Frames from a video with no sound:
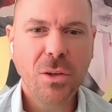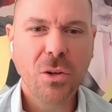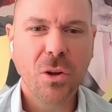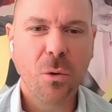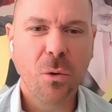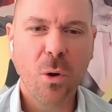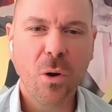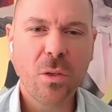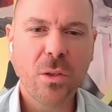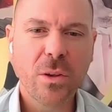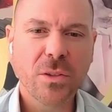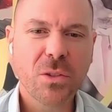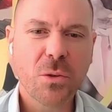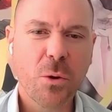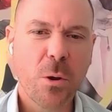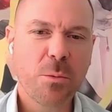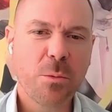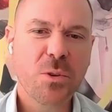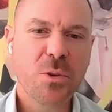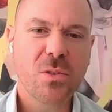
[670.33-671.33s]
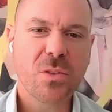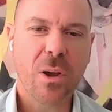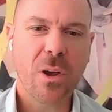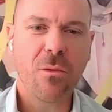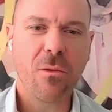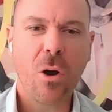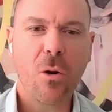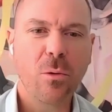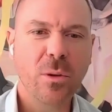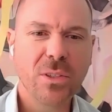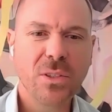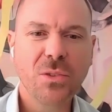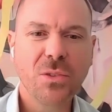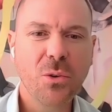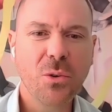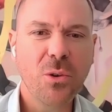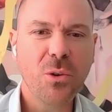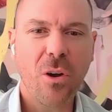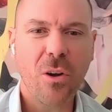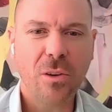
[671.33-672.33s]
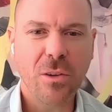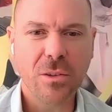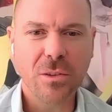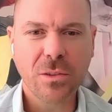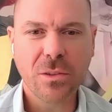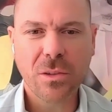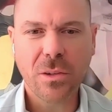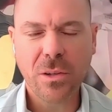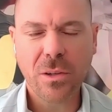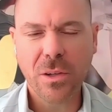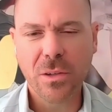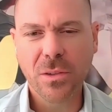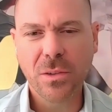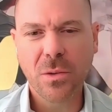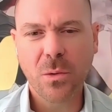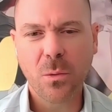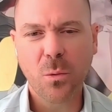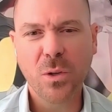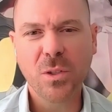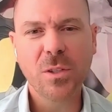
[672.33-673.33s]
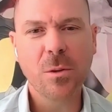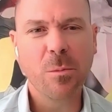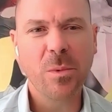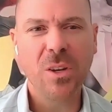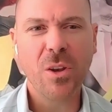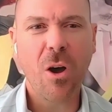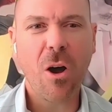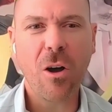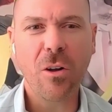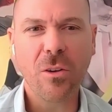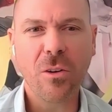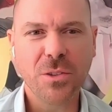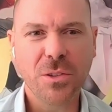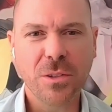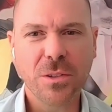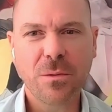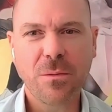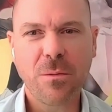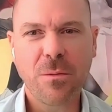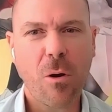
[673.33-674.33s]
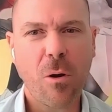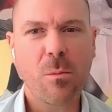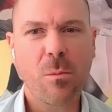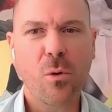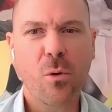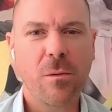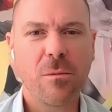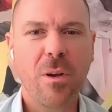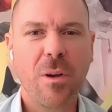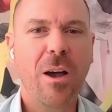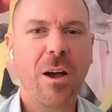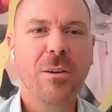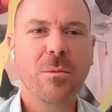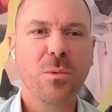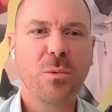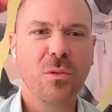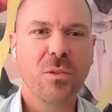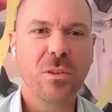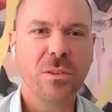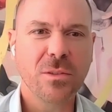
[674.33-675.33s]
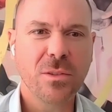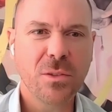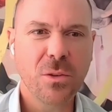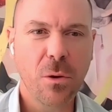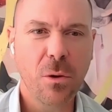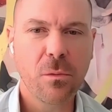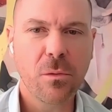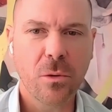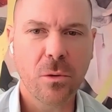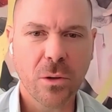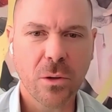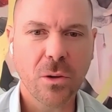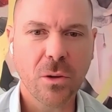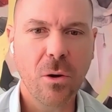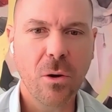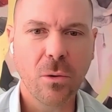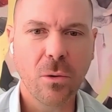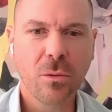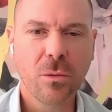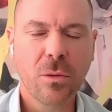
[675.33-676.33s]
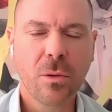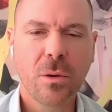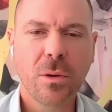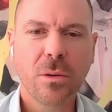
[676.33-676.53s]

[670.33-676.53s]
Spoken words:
one of the scriptures I've always stood on is wisdom and knowledge is far more valuable than silver and gold.